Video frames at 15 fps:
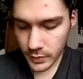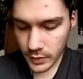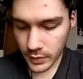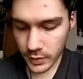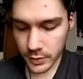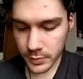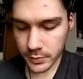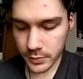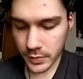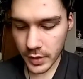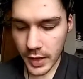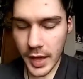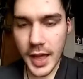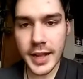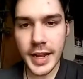And
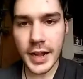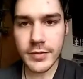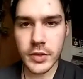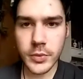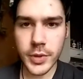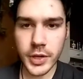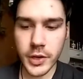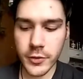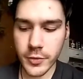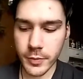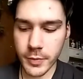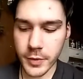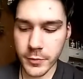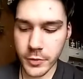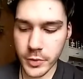after we go from
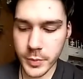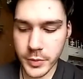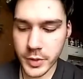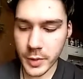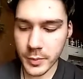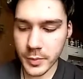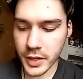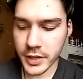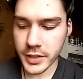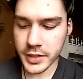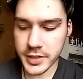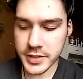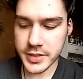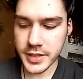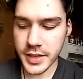the full moon, I'm not going to
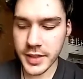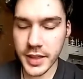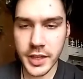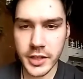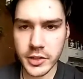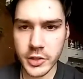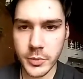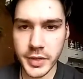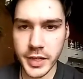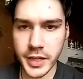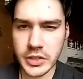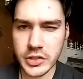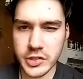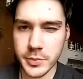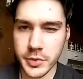say the
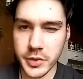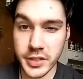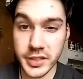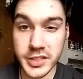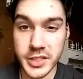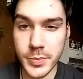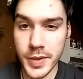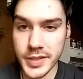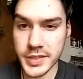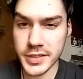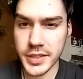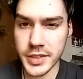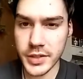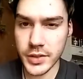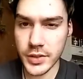illuminations anymore because it's
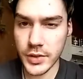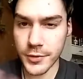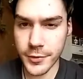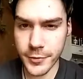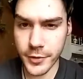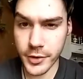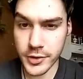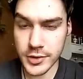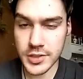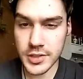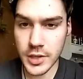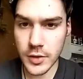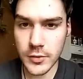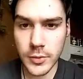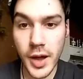basically the reverse
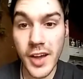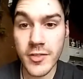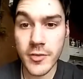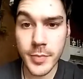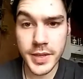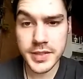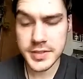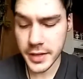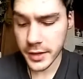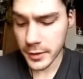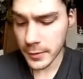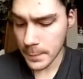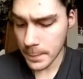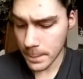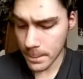of what I've been saying.
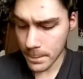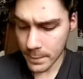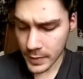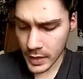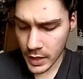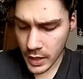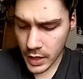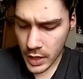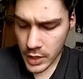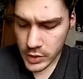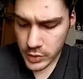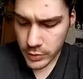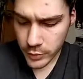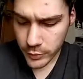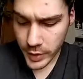
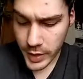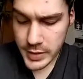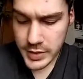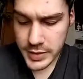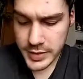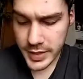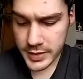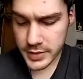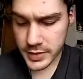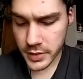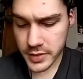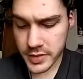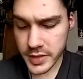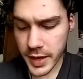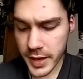So it rises at
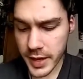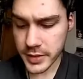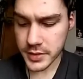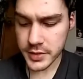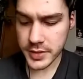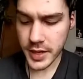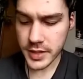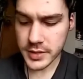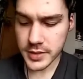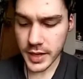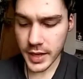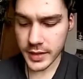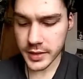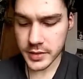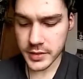sunset sets
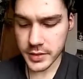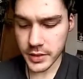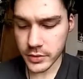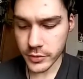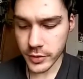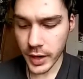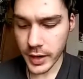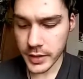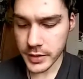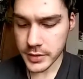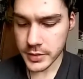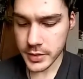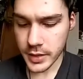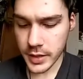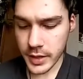at the
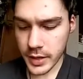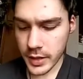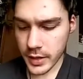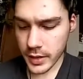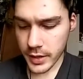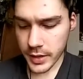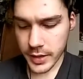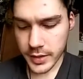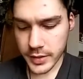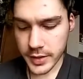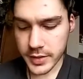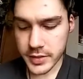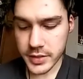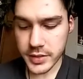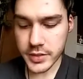sunrise. And
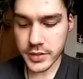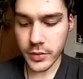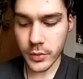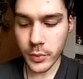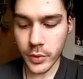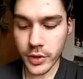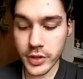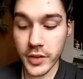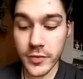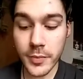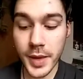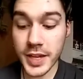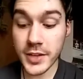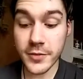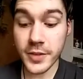this is the word of
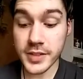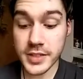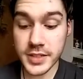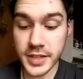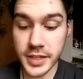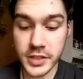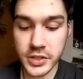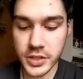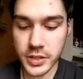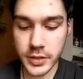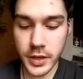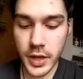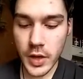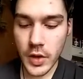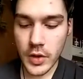manifestation.
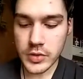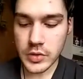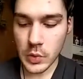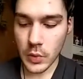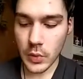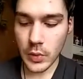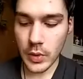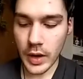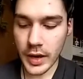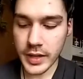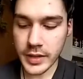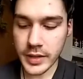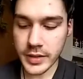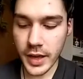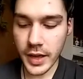So
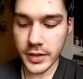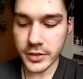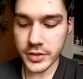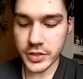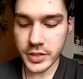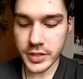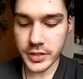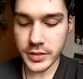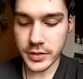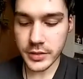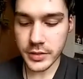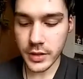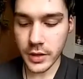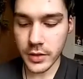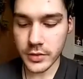heightened energy
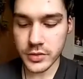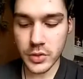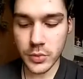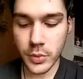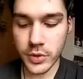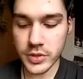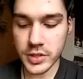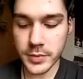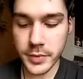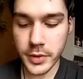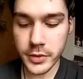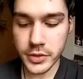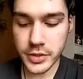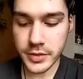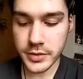towards
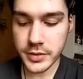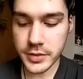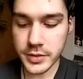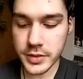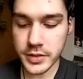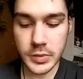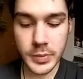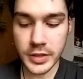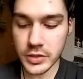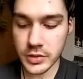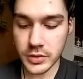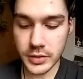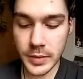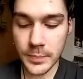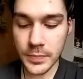emotions,
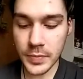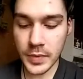especially.